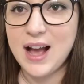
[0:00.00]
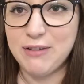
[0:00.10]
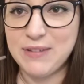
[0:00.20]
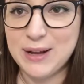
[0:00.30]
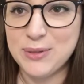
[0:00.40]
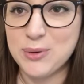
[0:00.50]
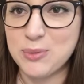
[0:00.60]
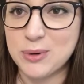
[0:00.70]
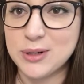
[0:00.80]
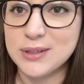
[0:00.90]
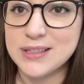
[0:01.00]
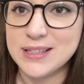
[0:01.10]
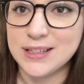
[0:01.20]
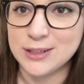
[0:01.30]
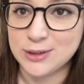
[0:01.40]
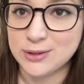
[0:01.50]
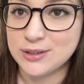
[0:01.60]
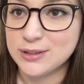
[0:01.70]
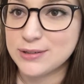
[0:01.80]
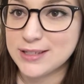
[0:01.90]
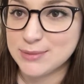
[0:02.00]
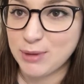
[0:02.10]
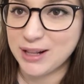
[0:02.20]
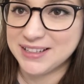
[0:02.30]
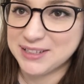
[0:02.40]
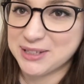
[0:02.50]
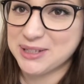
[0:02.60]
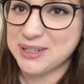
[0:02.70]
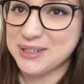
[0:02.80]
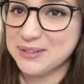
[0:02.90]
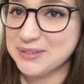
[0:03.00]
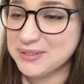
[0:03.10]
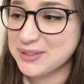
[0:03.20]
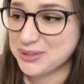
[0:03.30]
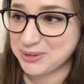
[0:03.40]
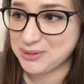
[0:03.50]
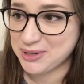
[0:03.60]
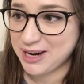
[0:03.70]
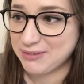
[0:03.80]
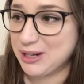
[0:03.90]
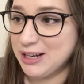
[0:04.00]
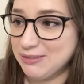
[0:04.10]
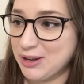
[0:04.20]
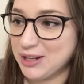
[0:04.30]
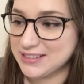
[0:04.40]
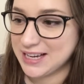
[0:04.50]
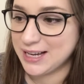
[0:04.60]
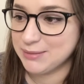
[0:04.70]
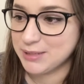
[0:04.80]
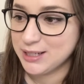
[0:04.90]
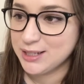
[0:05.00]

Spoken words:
I found the world's literal smallest screwdriver of all time.